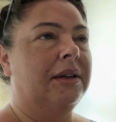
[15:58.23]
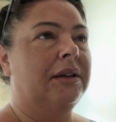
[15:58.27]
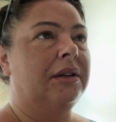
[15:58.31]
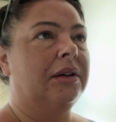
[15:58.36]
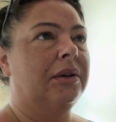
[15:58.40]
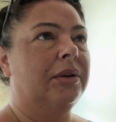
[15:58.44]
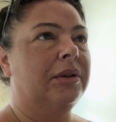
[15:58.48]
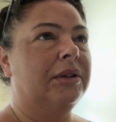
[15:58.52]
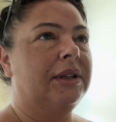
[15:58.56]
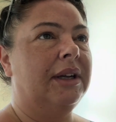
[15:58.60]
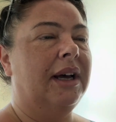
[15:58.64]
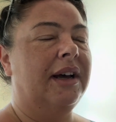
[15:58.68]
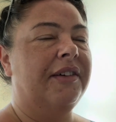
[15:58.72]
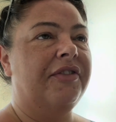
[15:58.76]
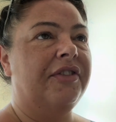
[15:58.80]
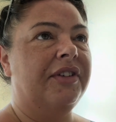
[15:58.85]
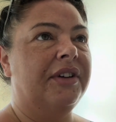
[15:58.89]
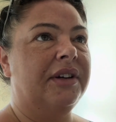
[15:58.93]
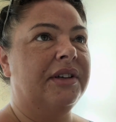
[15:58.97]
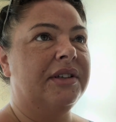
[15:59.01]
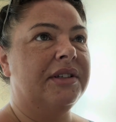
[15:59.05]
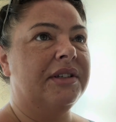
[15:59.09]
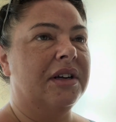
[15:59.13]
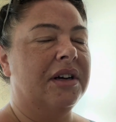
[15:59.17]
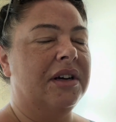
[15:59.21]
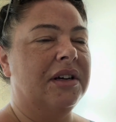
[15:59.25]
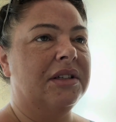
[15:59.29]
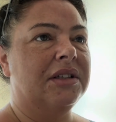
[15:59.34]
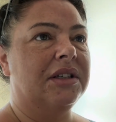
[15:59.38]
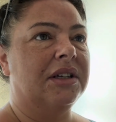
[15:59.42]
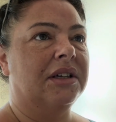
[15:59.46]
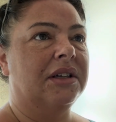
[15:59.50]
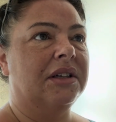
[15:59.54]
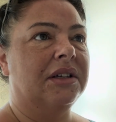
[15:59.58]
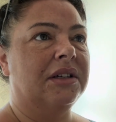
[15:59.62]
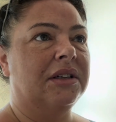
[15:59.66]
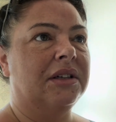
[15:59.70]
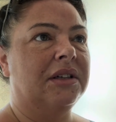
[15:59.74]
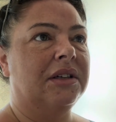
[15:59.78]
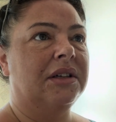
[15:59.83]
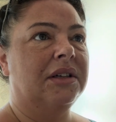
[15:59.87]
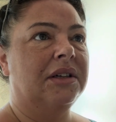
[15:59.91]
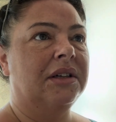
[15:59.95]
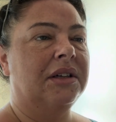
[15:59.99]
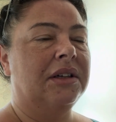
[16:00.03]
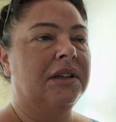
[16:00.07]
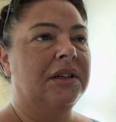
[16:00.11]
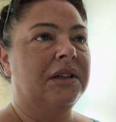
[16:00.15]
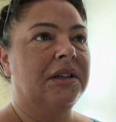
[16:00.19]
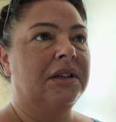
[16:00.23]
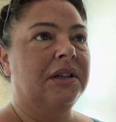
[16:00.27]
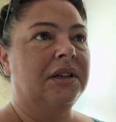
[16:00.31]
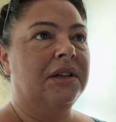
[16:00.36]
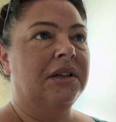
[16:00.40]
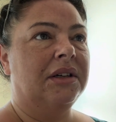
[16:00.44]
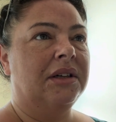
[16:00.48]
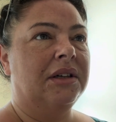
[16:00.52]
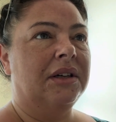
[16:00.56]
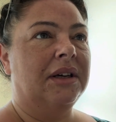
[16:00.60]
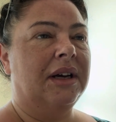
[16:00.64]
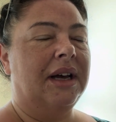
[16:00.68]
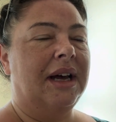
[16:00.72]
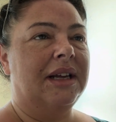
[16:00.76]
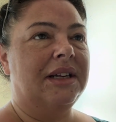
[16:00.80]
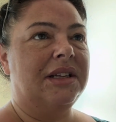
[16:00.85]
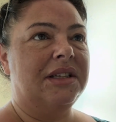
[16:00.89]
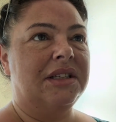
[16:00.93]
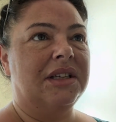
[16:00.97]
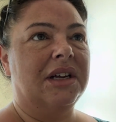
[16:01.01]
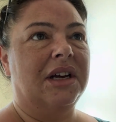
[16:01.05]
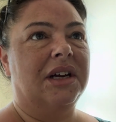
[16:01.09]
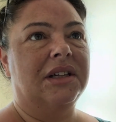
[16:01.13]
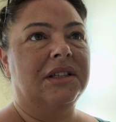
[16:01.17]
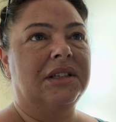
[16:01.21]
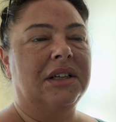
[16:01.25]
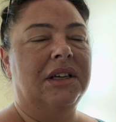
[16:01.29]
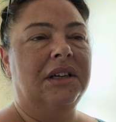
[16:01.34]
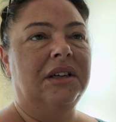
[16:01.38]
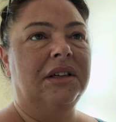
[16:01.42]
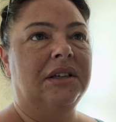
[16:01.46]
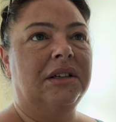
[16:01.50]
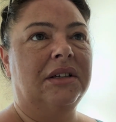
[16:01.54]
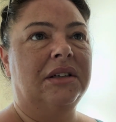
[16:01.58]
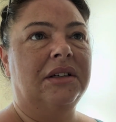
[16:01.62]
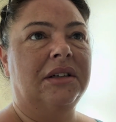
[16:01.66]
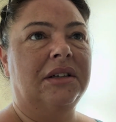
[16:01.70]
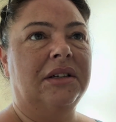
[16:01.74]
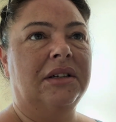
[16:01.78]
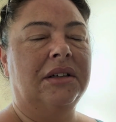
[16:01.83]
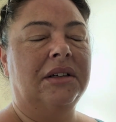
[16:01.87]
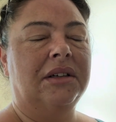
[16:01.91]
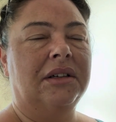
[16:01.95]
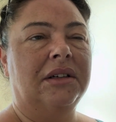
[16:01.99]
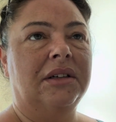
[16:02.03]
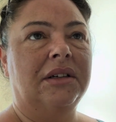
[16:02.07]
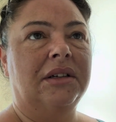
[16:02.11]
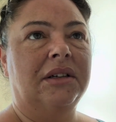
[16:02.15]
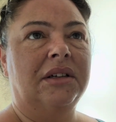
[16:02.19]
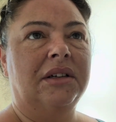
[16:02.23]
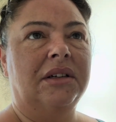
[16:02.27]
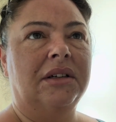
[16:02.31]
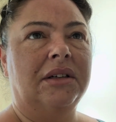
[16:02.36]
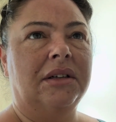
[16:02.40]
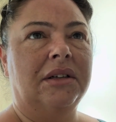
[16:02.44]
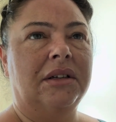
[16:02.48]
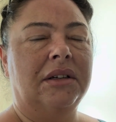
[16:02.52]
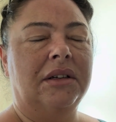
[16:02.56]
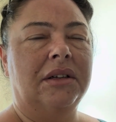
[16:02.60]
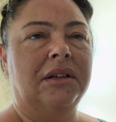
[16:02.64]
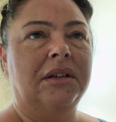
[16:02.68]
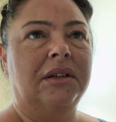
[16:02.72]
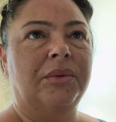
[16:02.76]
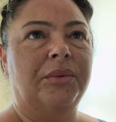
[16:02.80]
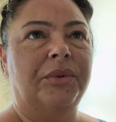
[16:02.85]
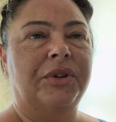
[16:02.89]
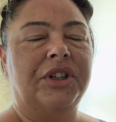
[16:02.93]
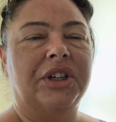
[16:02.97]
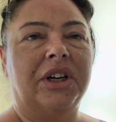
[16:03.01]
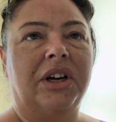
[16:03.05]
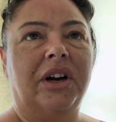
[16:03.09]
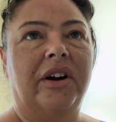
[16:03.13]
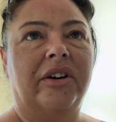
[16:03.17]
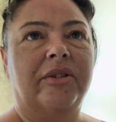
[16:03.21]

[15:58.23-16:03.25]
what did I have for a starter? I had a starter, which I can't